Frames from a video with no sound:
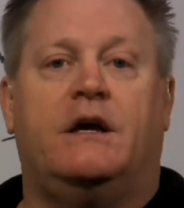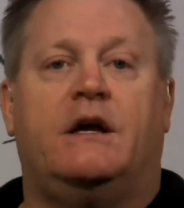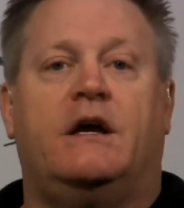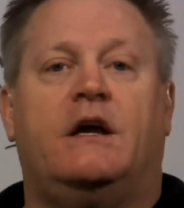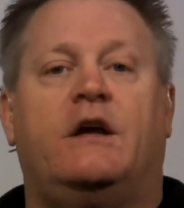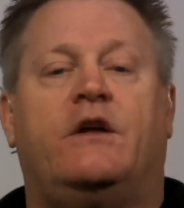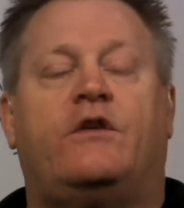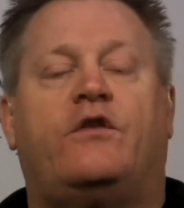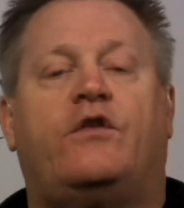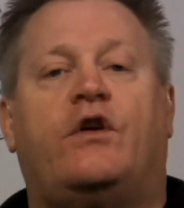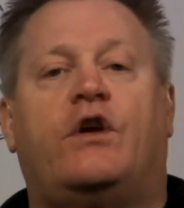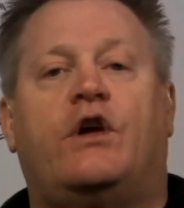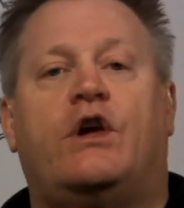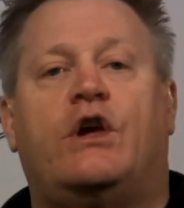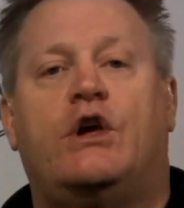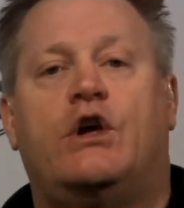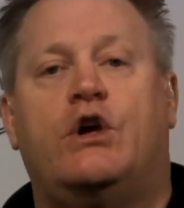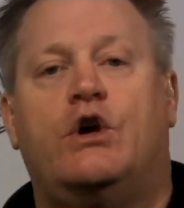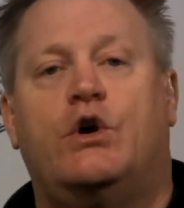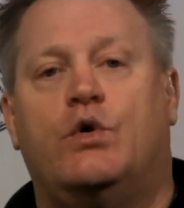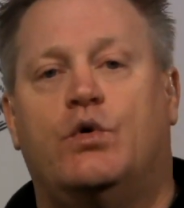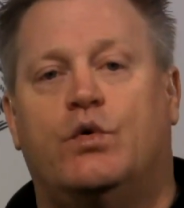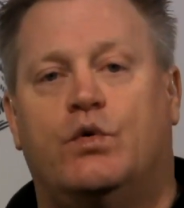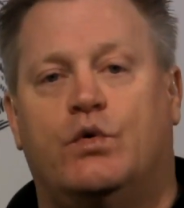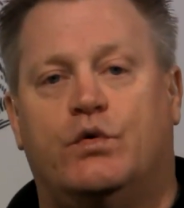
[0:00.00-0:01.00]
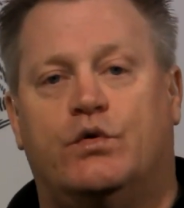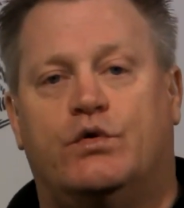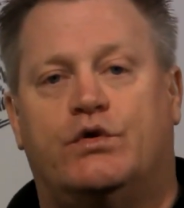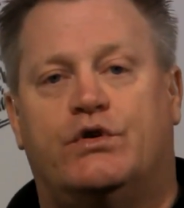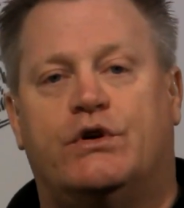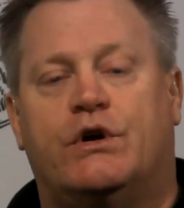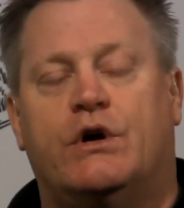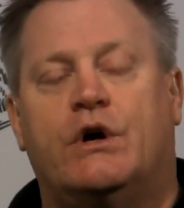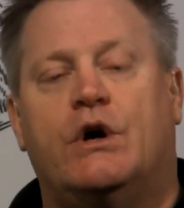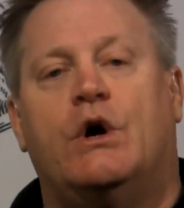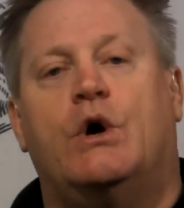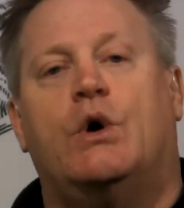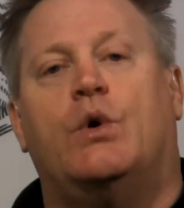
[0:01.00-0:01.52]
It's huge.
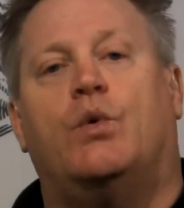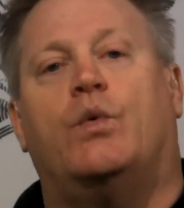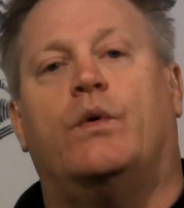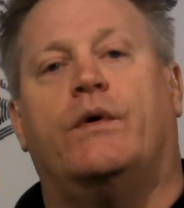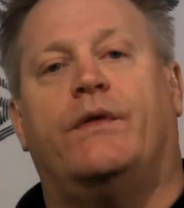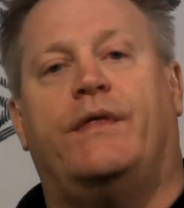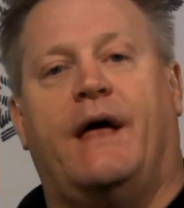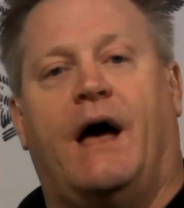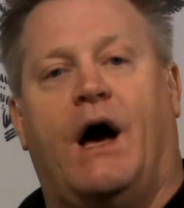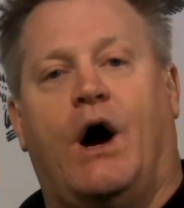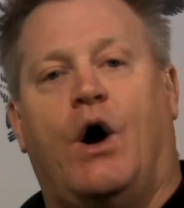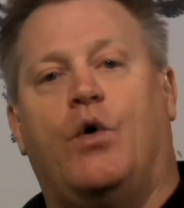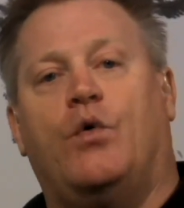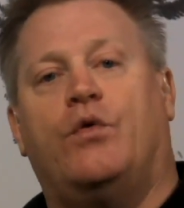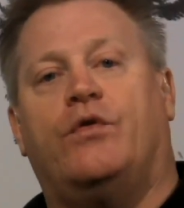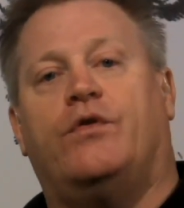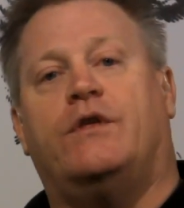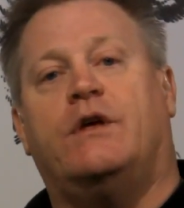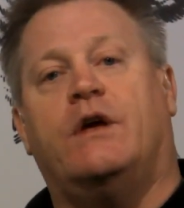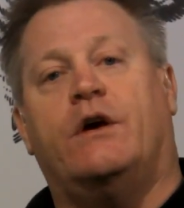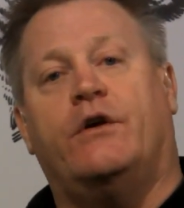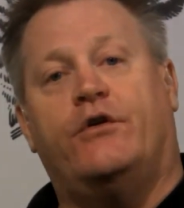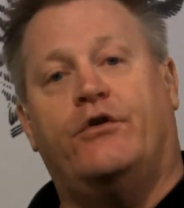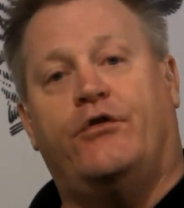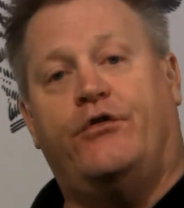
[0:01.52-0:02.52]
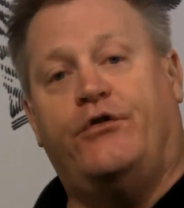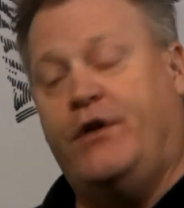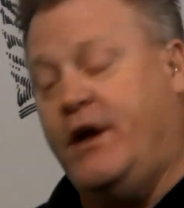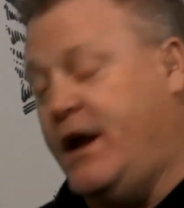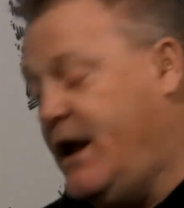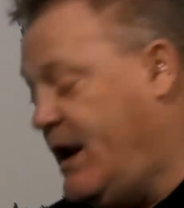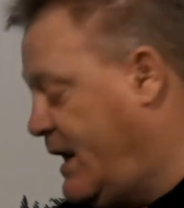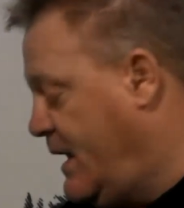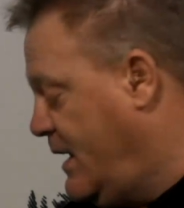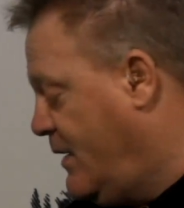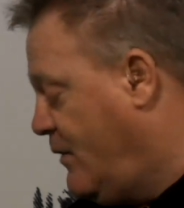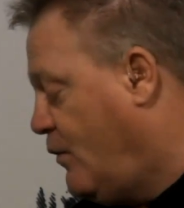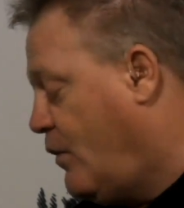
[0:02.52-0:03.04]
Without the
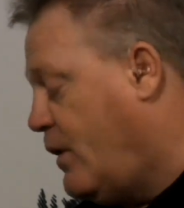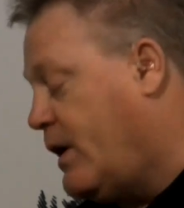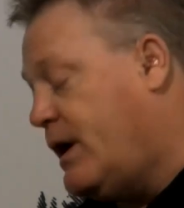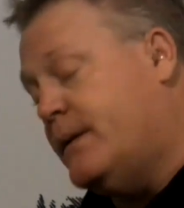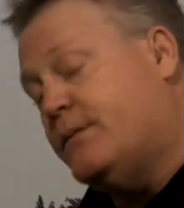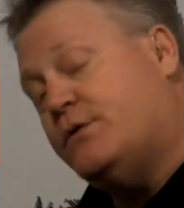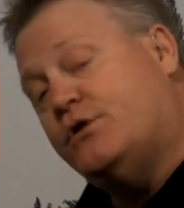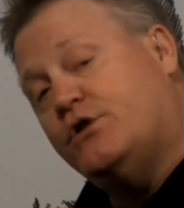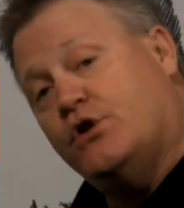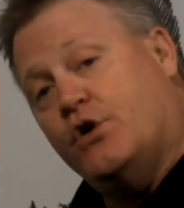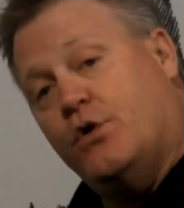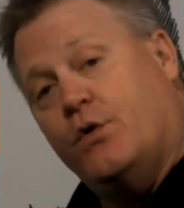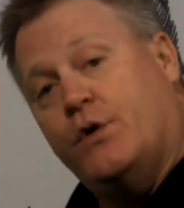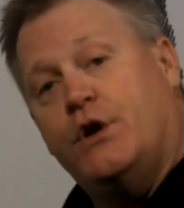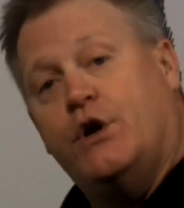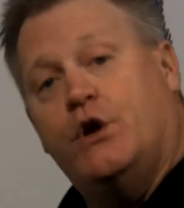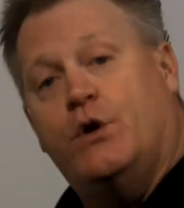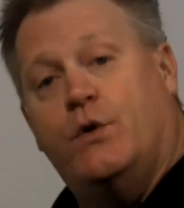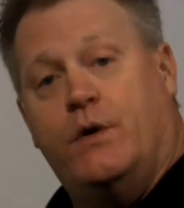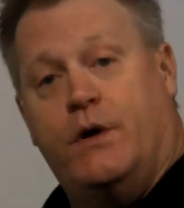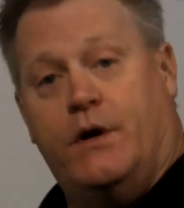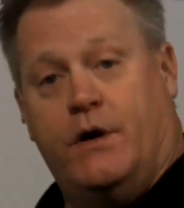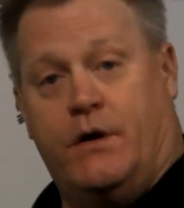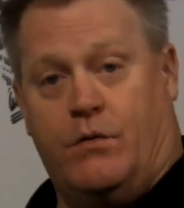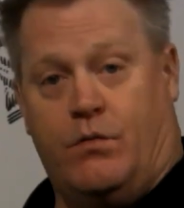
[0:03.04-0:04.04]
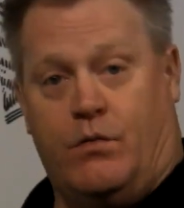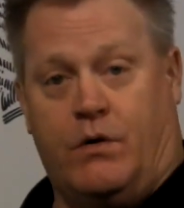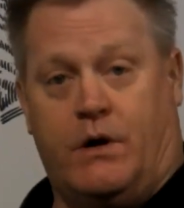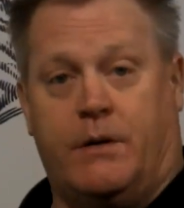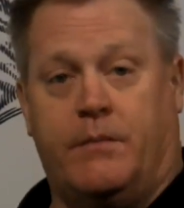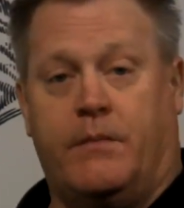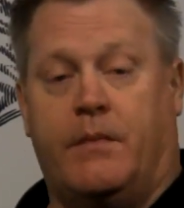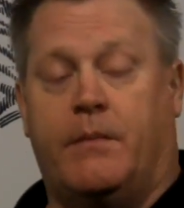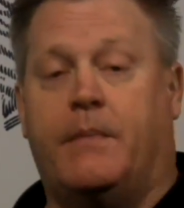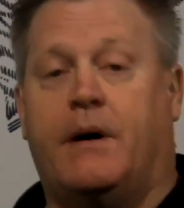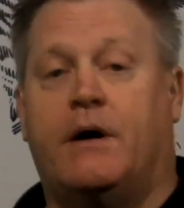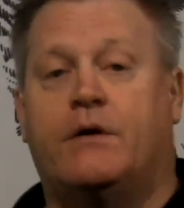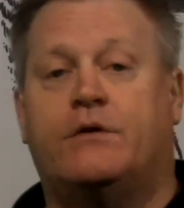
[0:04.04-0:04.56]
understanding of what I'm showing you here and what
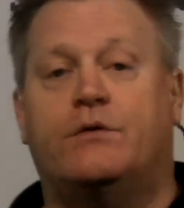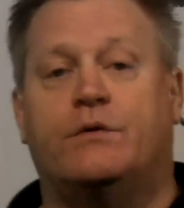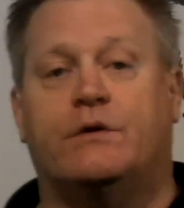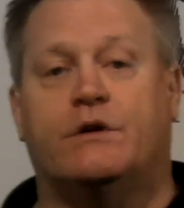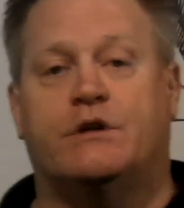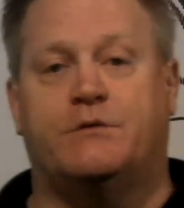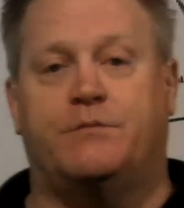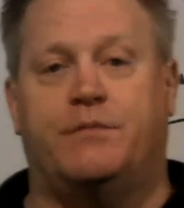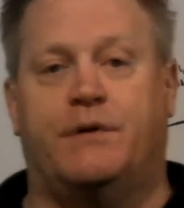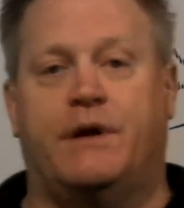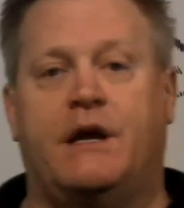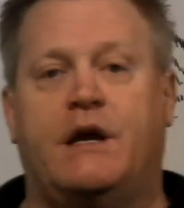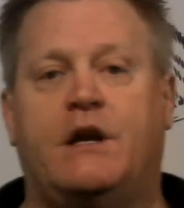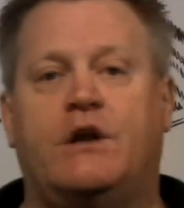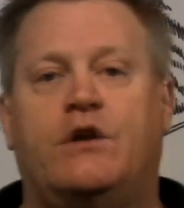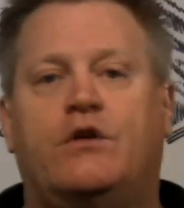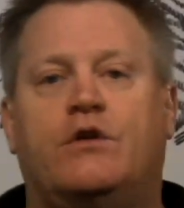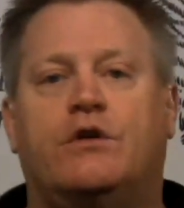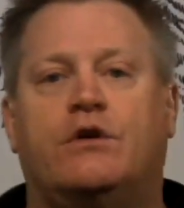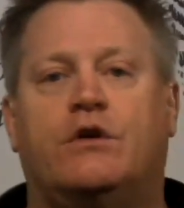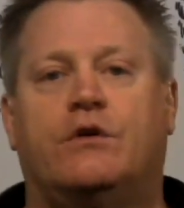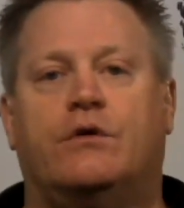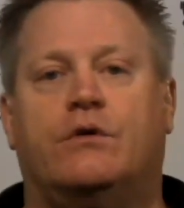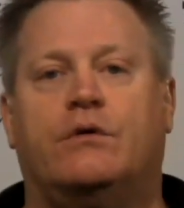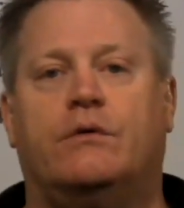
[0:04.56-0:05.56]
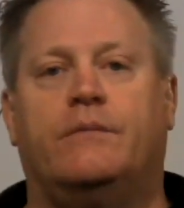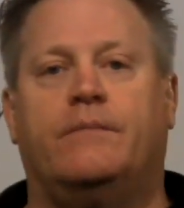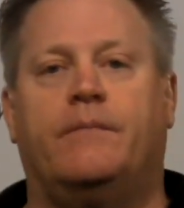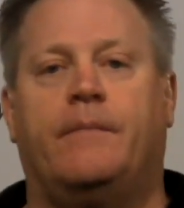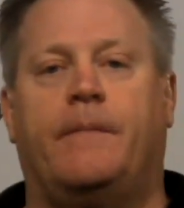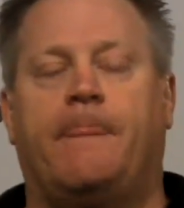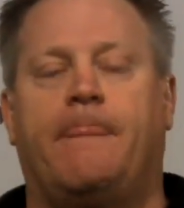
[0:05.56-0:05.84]
I'm about to explain to you,